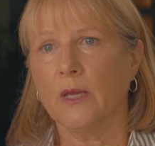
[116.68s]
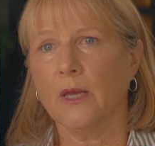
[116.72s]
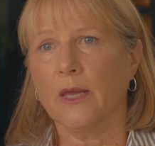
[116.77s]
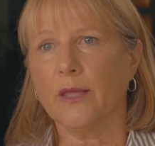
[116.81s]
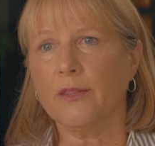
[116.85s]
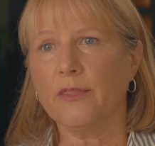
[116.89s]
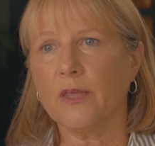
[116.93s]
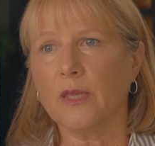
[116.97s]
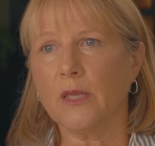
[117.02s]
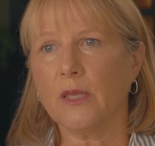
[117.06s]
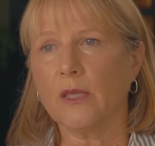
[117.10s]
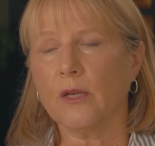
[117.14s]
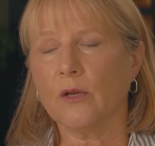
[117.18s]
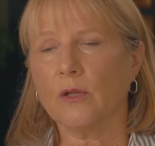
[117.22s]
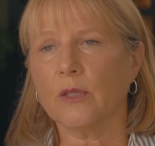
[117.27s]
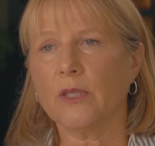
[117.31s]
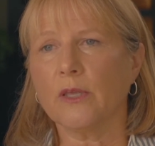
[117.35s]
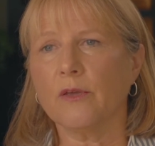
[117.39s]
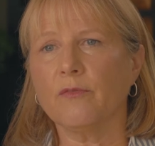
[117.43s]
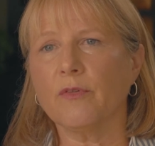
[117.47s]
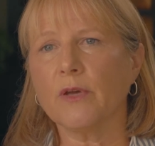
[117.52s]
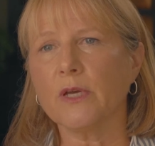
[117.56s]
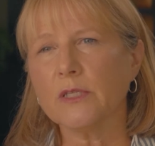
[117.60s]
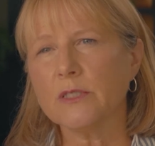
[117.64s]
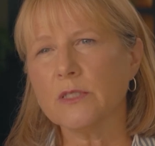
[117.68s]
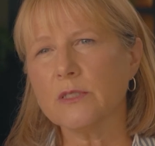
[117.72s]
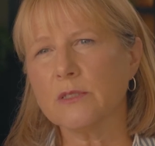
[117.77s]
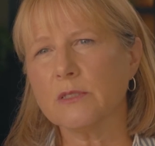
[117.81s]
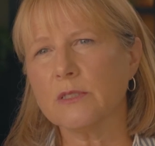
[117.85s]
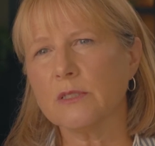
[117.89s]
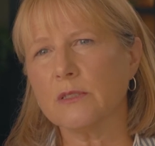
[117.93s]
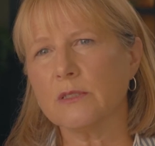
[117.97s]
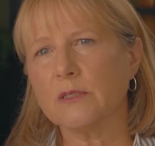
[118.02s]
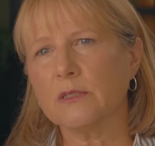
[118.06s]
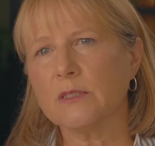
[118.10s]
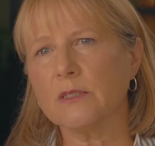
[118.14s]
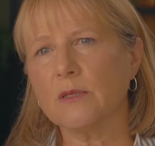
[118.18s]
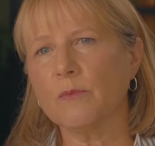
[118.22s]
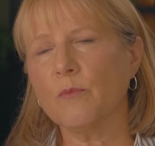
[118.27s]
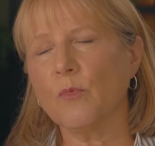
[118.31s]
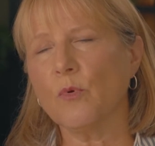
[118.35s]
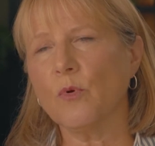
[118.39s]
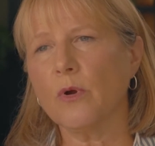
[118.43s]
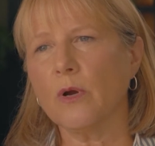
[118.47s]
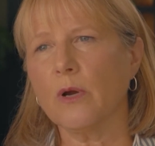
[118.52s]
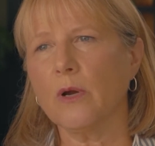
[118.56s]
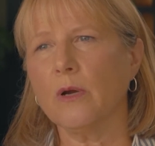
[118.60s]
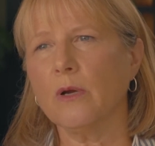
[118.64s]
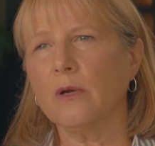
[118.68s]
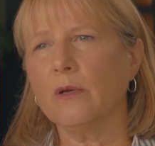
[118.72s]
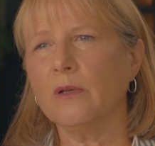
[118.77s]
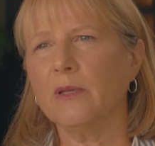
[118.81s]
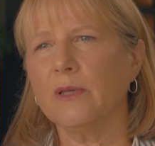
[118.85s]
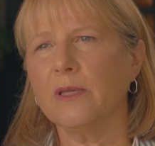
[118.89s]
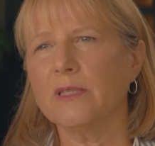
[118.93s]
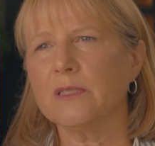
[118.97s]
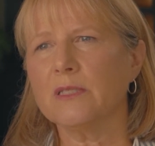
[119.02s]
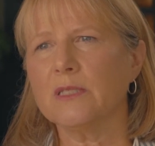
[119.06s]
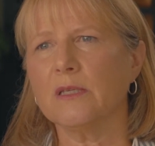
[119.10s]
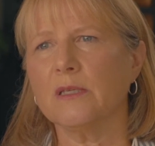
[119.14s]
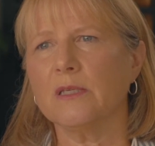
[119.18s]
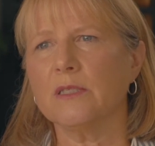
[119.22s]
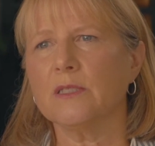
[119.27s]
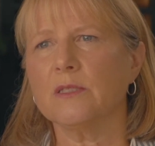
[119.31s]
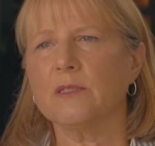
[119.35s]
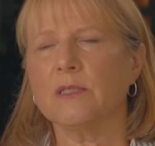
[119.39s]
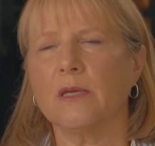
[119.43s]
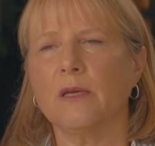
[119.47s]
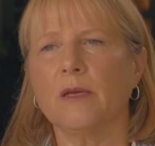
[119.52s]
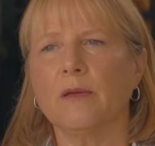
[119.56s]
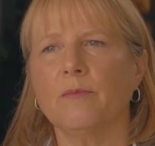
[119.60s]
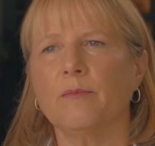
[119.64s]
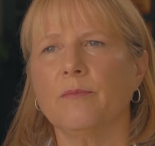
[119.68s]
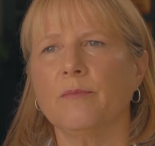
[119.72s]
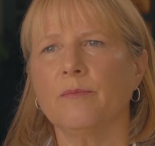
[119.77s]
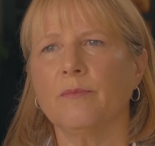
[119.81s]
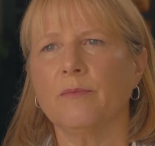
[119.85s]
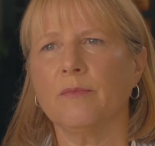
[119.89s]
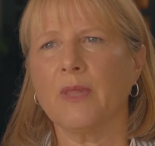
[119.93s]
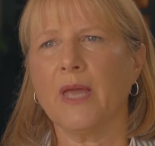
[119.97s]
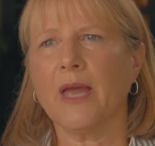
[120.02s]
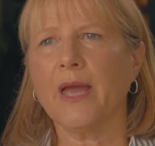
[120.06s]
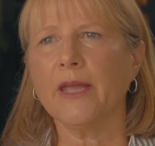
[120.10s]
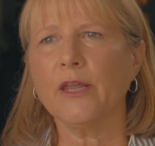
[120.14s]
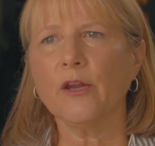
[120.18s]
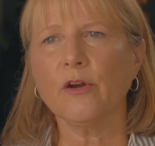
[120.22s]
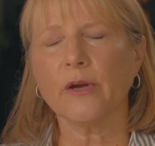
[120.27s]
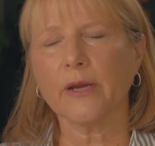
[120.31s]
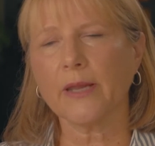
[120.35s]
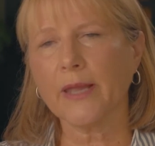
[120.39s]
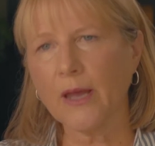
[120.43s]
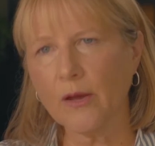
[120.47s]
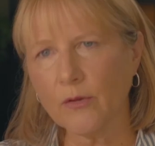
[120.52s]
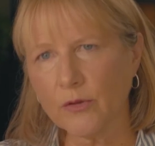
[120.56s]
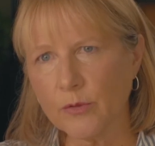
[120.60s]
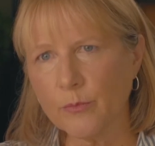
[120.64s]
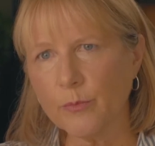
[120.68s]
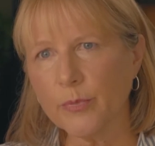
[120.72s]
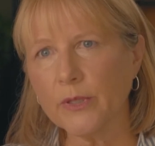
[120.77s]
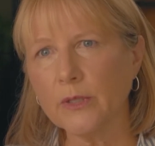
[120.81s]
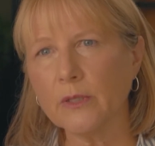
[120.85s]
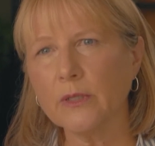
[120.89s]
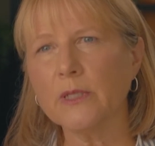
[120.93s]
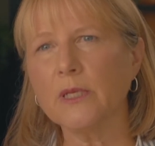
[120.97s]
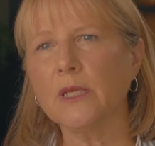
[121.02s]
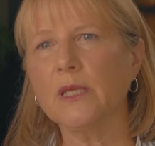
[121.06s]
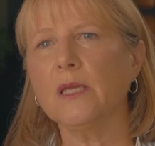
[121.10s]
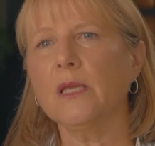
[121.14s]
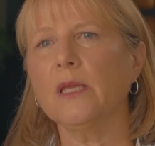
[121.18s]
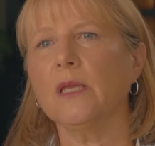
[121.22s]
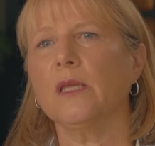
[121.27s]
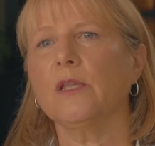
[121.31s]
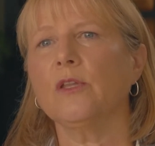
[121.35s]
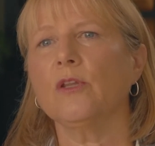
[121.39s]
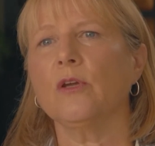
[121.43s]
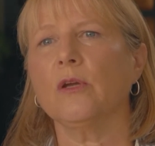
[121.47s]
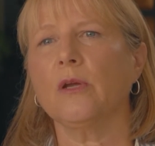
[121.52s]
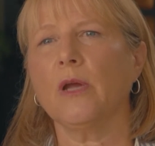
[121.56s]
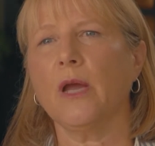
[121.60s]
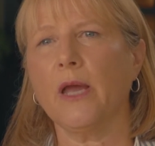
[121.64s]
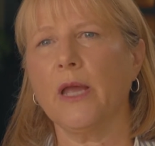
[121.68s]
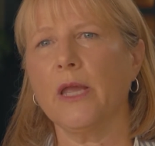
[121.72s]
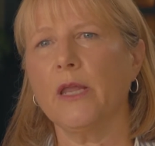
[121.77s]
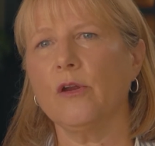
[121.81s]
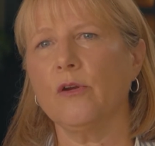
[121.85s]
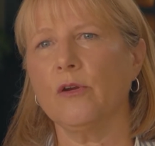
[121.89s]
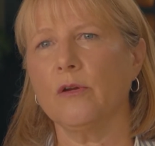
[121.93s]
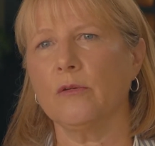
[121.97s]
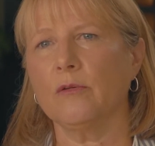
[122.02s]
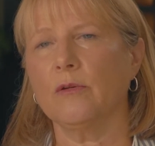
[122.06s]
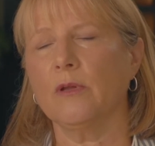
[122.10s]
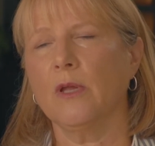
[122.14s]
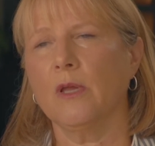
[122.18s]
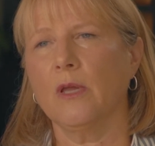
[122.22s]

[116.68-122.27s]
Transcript: I think it'll give us some more, it's, it's a higher accountability and your higher